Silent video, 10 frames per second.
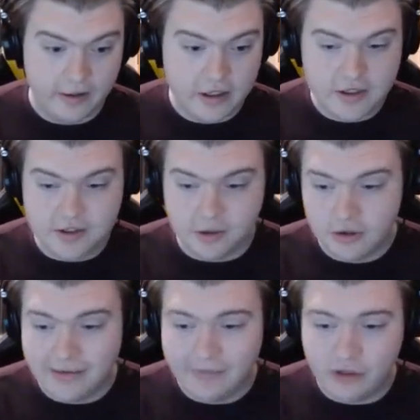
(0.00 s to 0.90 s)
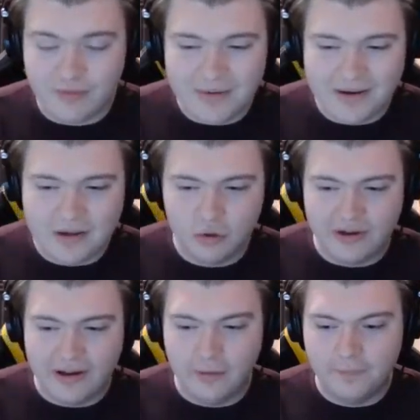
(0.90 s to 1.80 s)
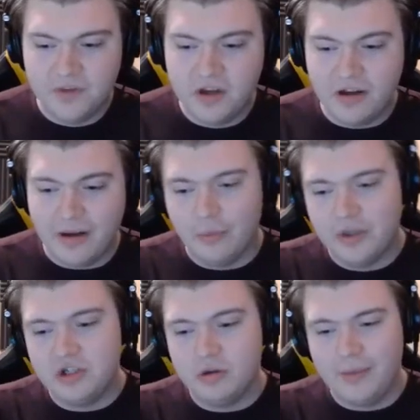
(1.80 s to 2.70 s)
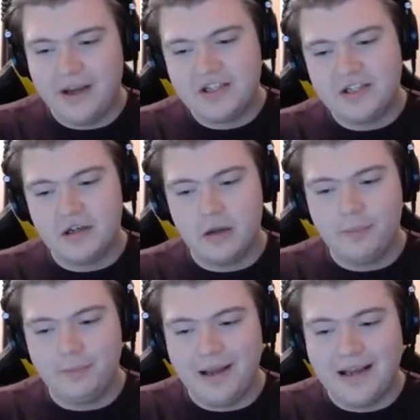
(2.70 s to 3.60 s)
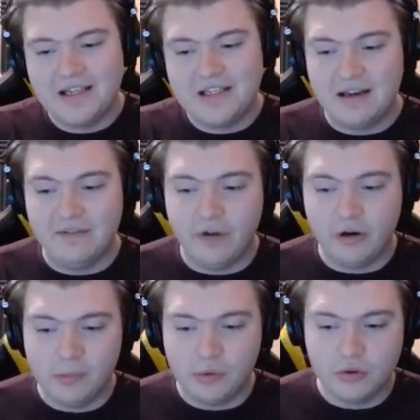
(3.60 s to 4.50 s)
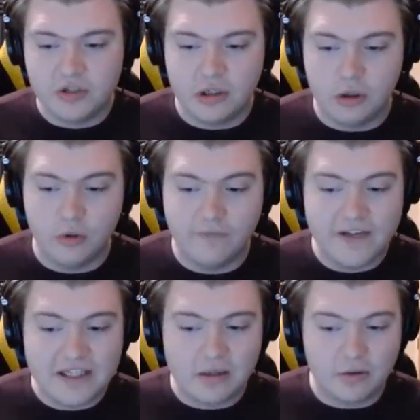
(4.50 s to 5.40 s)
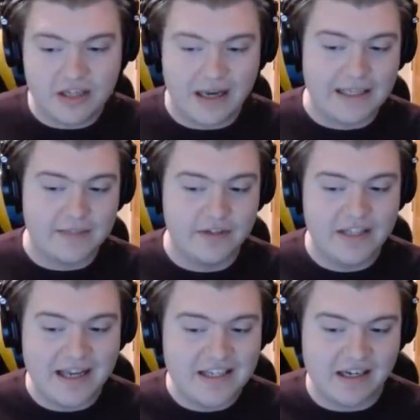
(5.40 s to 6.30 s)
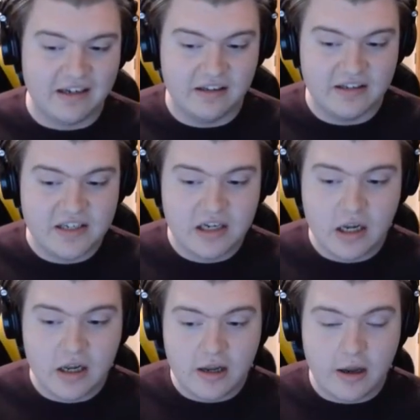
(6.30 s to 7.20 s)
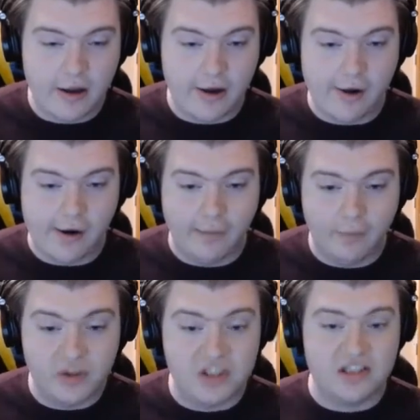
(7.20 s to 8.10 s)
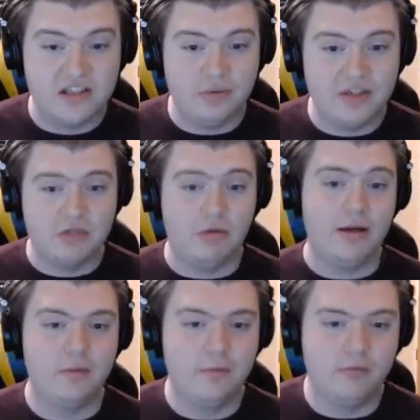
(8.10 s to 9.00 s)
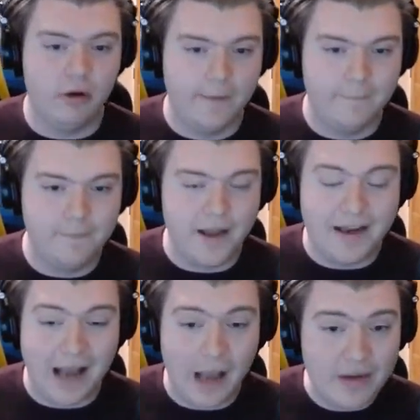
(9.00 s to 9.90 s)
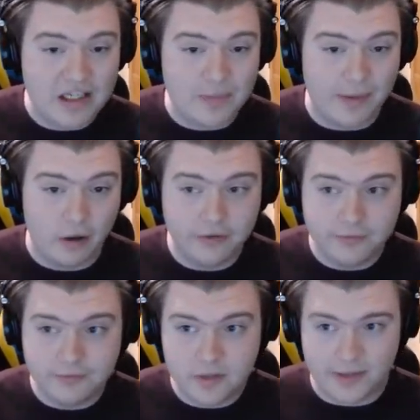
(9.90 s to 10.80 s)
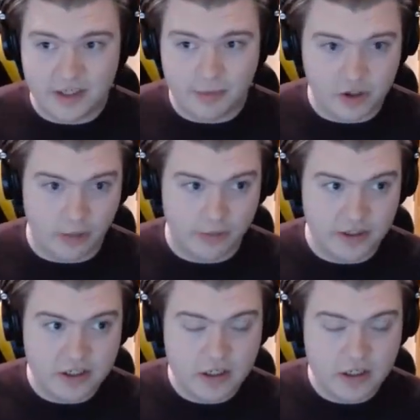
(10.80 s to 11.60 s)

So you have a 3-minute cooldown, which makes players invulnerable to physical attacks for 10 seconds, which is great, right? It can be dispelled, especially by shamans.